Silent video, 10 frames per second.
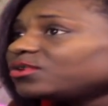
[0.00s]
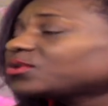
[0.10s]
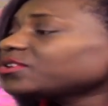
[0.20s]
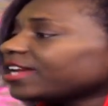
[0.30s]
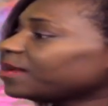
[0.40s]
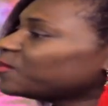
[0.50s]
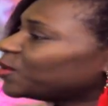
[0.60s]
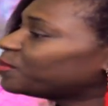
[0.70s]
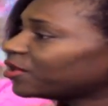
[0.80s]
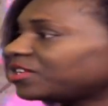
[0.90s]
you create
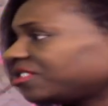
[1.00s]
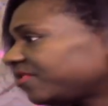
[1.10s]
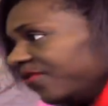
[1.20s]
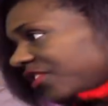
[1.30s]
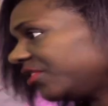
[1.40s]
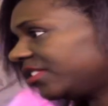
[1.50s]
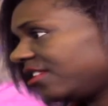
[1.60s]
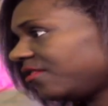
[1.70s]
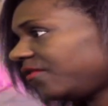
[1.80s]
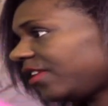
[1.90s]
more burdens for
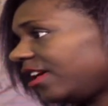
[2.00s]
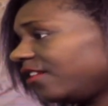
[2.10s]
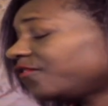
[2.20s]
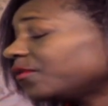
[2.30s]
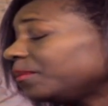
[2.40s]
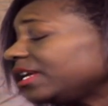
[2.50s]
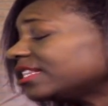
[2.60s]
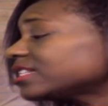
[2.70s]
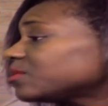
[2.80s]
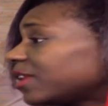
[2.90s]
yourself. And for
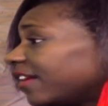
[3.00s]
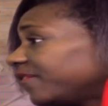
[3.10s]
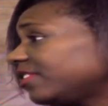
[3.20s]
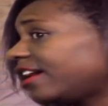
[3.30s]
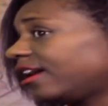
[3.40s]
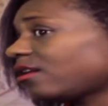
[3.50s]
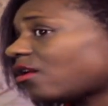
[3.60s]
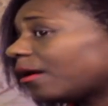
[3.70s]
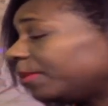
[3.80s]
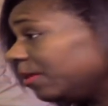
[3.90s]
me, that's what I feel like
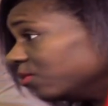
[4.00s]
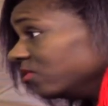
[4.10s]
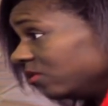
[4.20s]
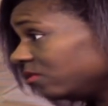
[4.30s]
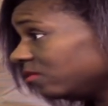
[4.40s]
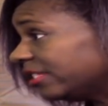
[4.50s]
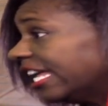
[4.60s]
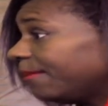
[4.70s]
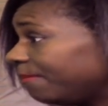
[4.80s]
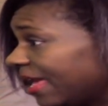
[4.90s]
our people do.
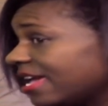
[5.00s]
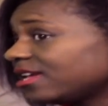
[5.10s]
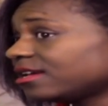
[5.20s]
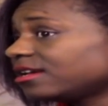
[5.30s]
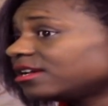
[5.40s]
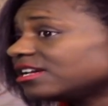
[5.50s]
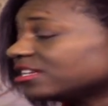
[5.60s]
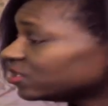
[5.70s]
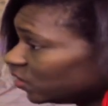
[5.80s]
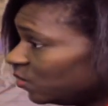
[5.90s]
They make
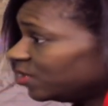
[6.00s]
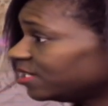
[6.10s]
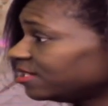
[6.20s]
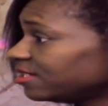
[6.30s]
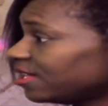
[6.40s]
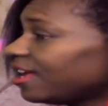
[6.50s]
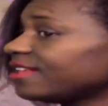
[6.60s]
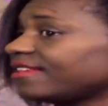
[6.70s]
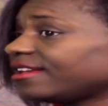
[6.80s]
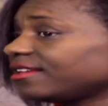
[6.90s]
excuses
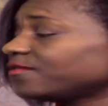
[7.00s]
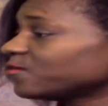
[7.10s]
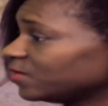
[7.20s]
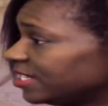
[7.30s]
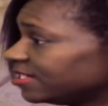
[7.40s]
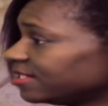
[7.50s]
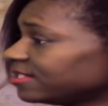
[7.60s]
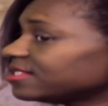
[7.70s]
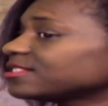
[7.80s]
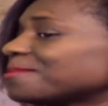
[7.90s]
and they give
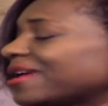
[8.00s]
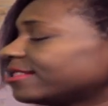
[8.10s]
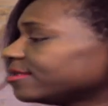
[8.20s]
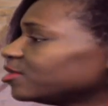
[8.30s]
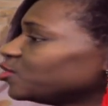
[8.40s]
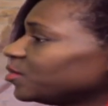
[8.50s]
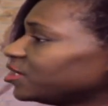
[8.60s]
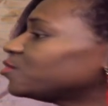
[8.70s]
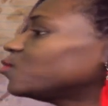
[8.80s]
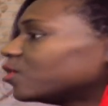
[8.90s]
reasons to make the
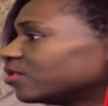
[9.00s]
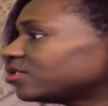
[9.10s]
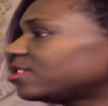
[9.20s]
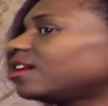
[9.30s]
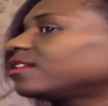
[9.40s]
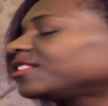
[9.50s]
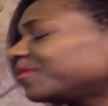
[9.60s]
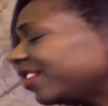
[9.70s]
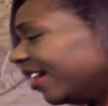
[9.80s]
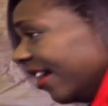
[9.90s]
situation worse
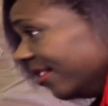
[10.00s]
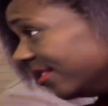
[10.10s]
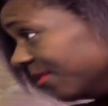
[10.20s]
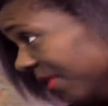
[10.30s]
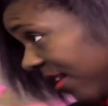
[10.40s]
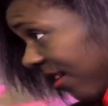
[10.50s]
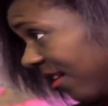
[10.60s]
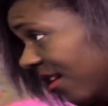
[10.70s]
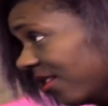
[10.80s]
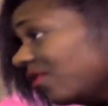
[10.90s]
than what it has to be.
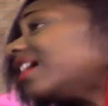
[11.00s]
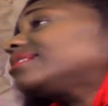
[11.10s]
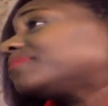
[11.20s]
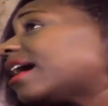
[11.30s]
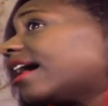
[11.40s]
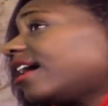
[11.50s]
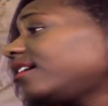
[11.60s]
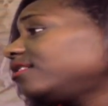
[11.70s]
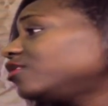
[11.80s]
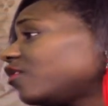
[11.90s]
So that's
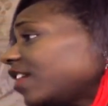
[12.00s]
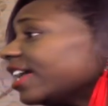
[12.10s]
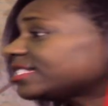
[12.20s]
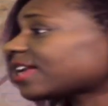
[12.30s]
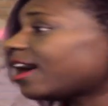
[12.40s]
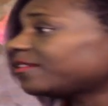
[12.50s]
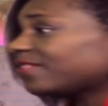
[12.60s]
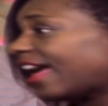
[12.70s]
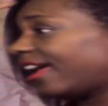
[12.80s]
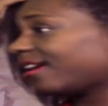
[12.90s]
that's kind
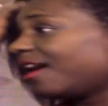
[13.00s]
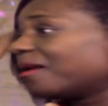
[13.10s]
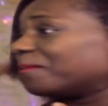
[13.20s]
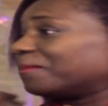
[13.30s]
of like